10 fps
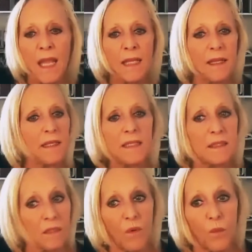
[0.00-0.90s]
it, it
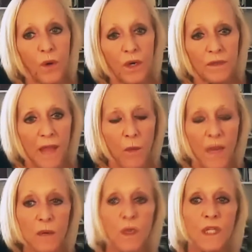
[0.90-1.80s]
doesn't work that
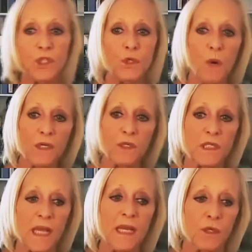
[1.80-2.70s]
way and once you
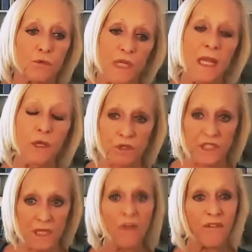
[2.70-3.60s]
understand and you take
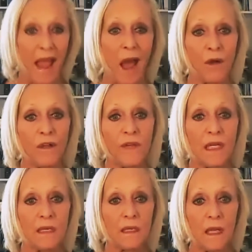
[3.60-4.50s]
yourself out of
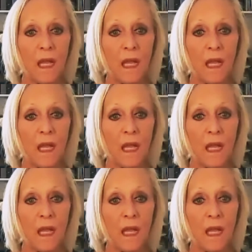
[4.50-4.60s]
it